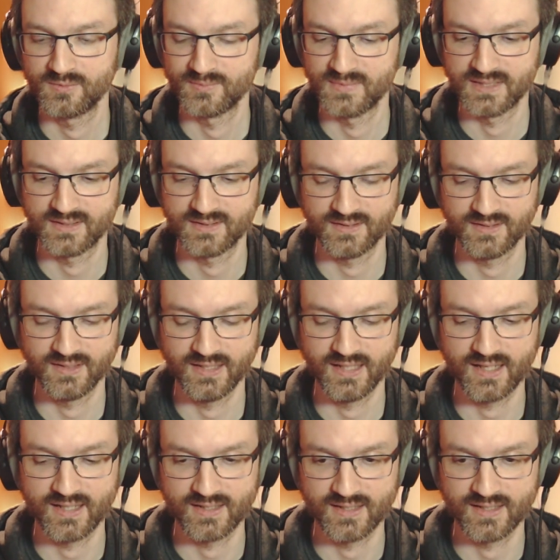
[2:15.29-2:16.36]
But
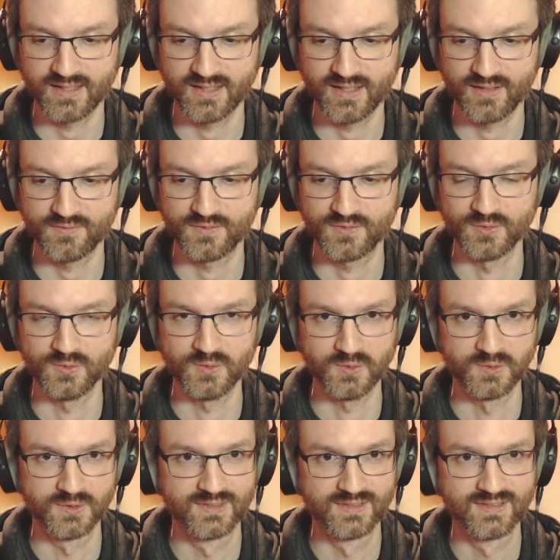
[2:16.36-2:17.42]
yeah, I have
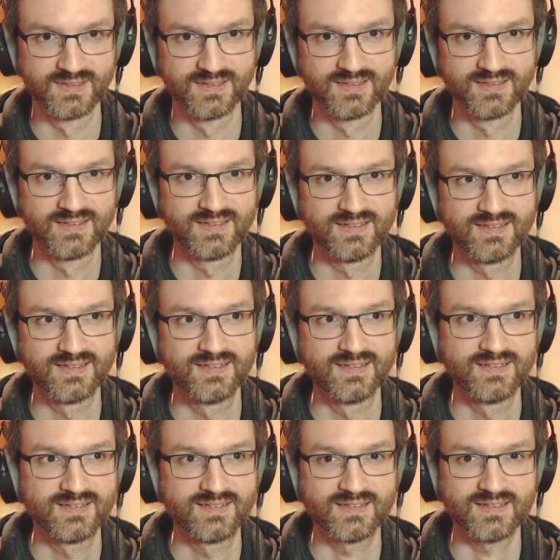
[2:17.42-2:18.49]
to
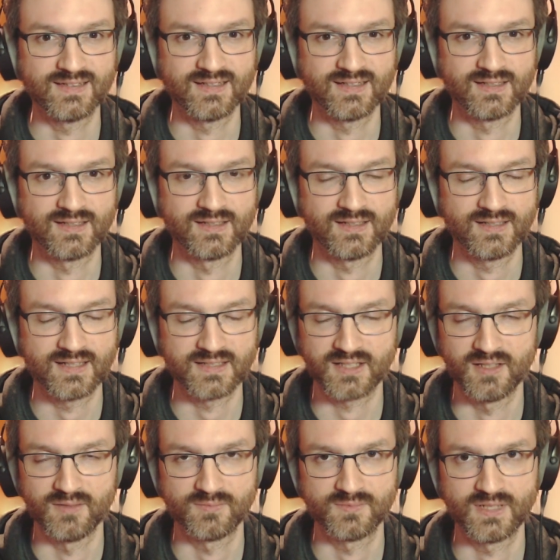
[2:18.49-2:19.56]
ask
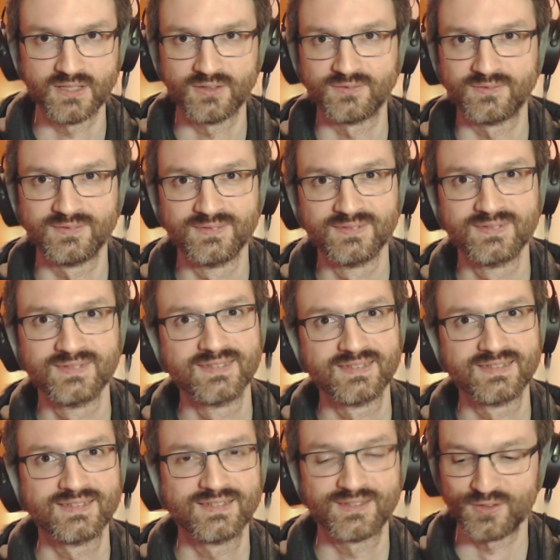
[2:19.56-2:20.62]
him. I don't
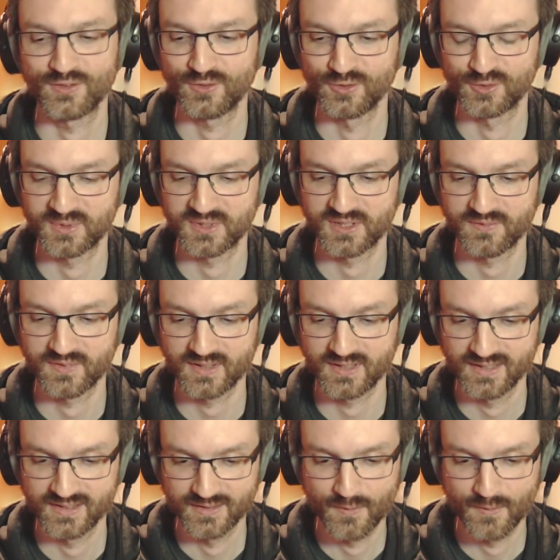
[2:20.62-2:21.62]
recall specifically.